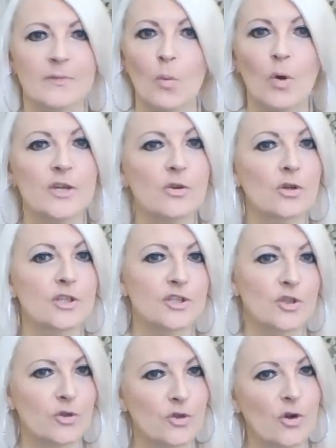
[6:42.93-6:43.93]
What are you going to
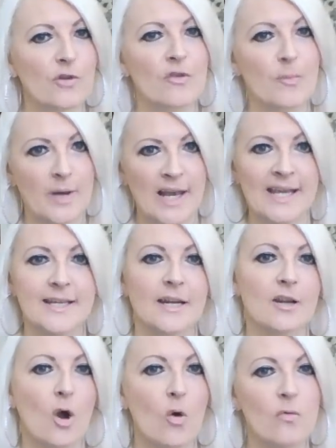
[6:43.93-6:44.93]
do? You're going to replay
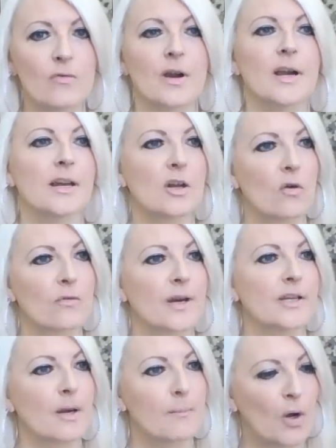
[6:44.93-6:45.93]
that over and over
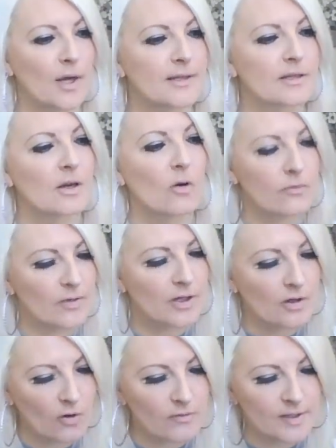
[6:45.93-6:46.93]
in your mind and over
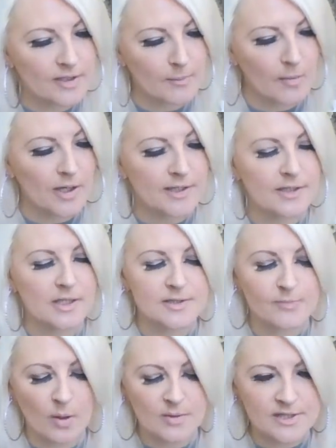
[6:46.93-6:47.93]
and over in your mind, and you'll
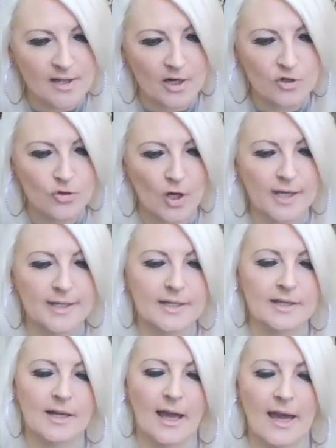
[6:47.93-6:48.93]
probably start crying and
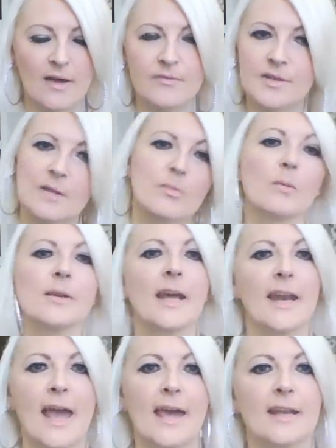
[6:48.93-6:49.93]
you'll get heavy, you'll probably
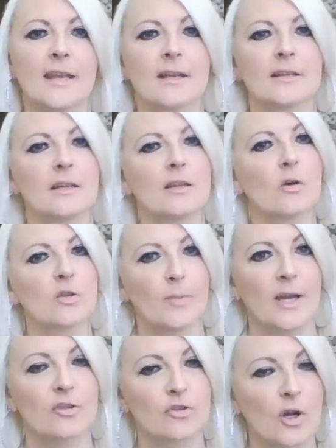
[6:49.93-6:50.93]
get a headache, and then you go to
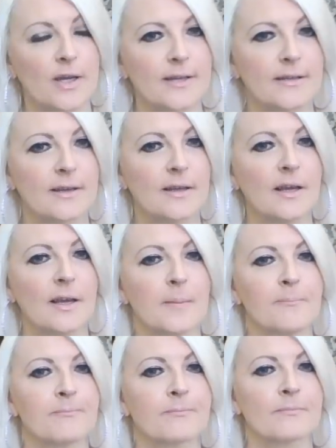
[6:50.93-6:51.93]
bed crying.
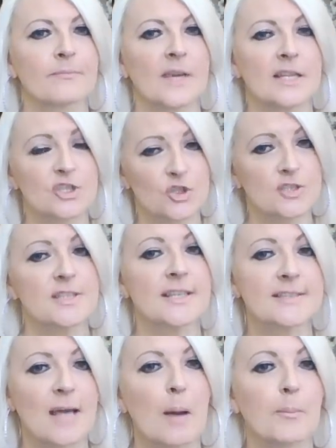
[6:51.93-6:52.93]
It's just an
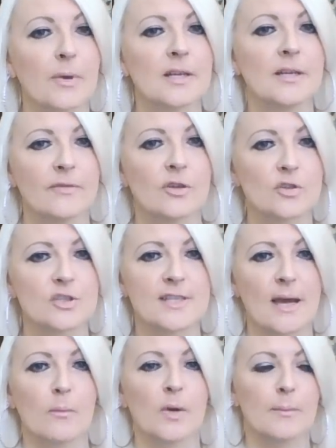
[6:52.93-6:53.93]
example if you
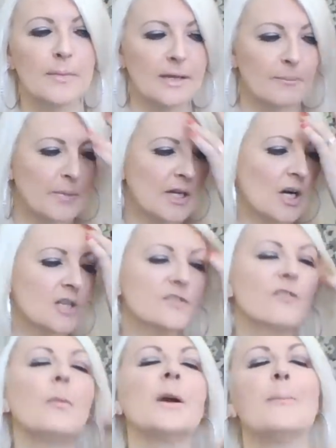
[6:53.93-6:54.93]
understand what I mean. Because
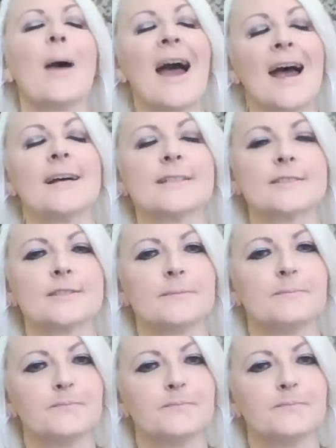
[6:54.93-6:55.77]
of my past,